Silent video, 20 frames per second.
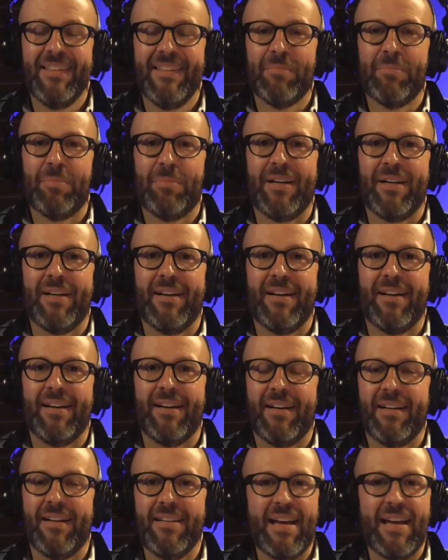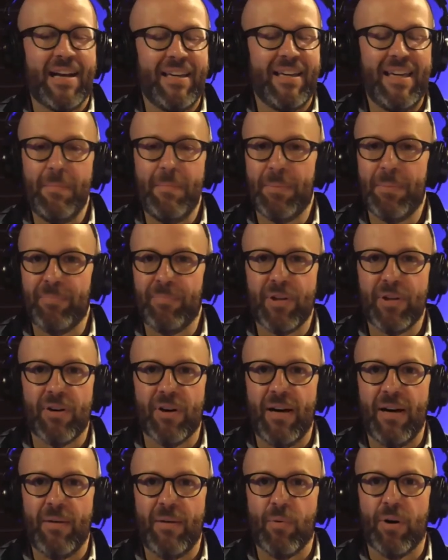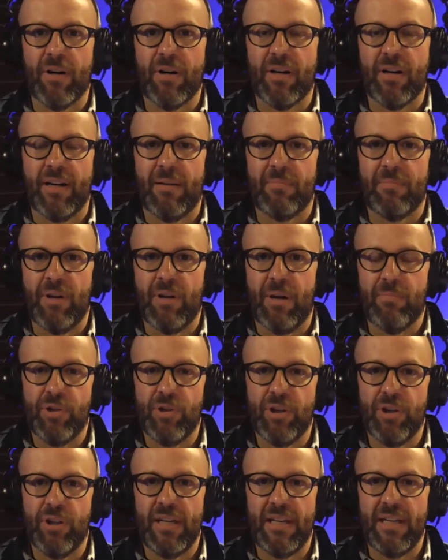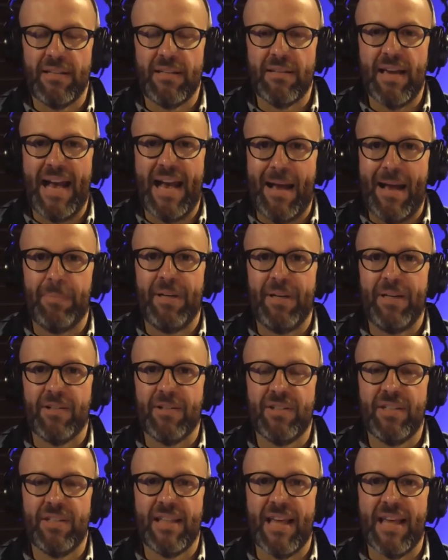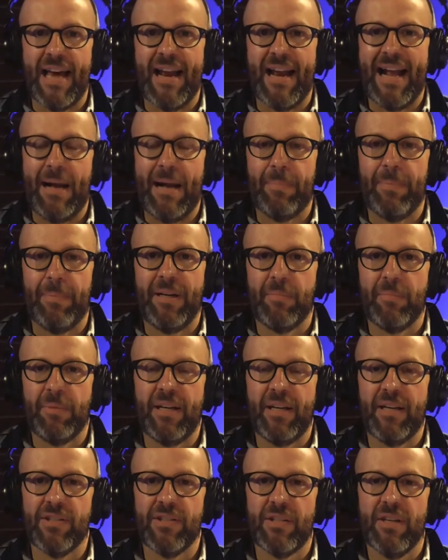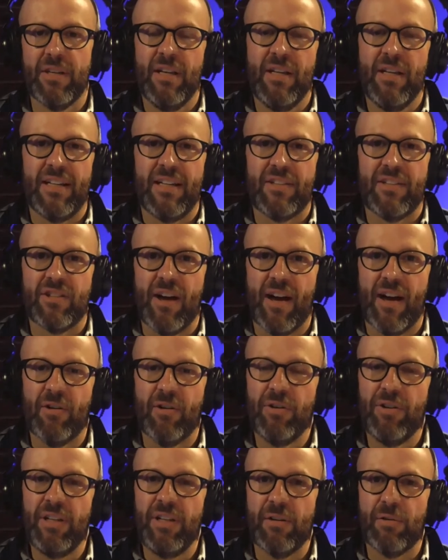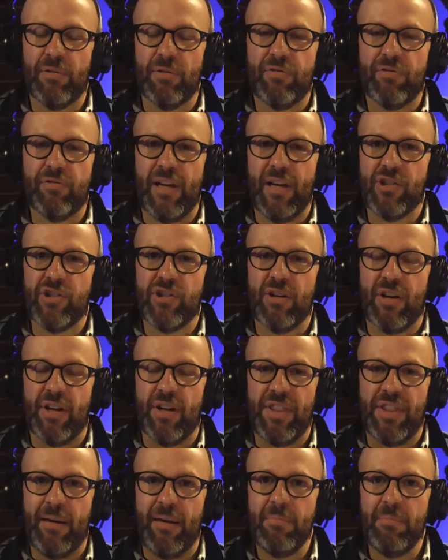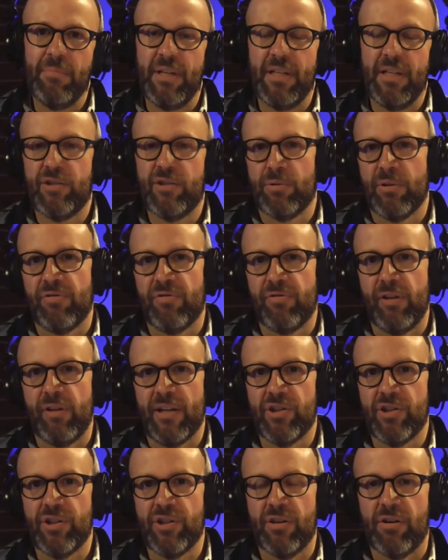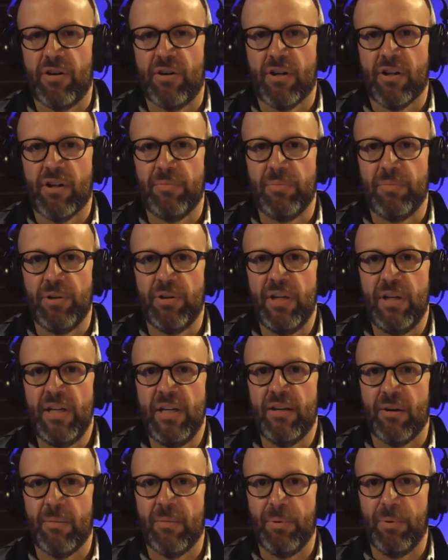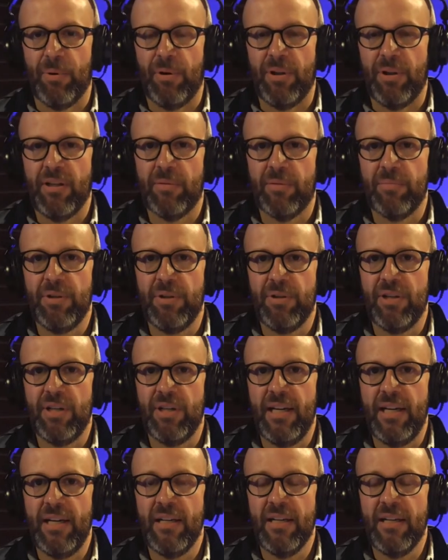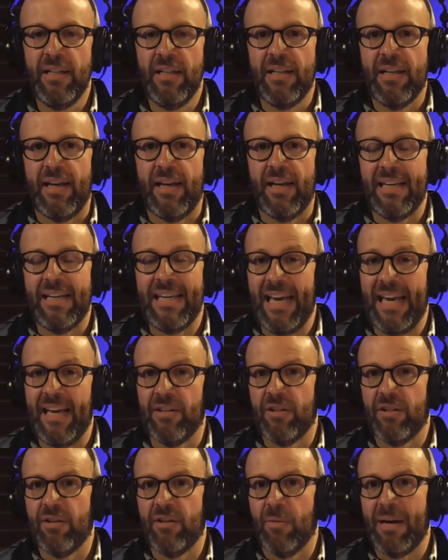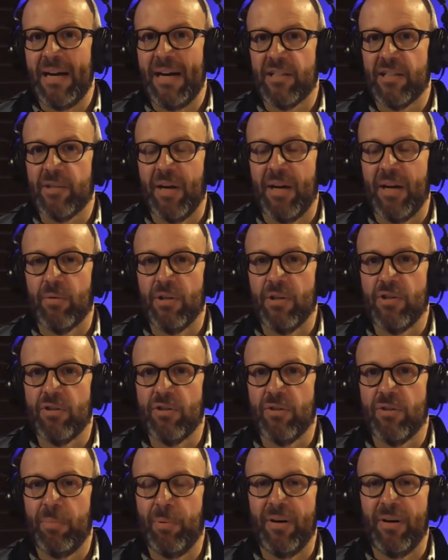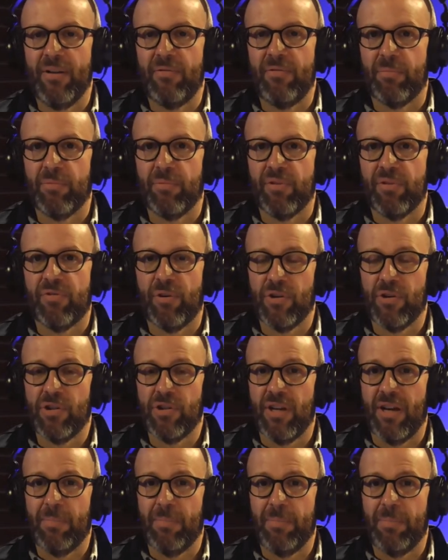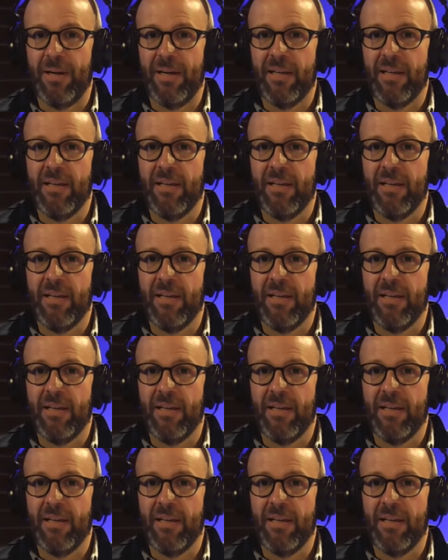But uh, yeah, keep up the great work, and I'm I'm really happy to see that happening because it's not only a reflection on them, it's a reflection on our community and our bowling community. And again, to go back to my original point from the first topic,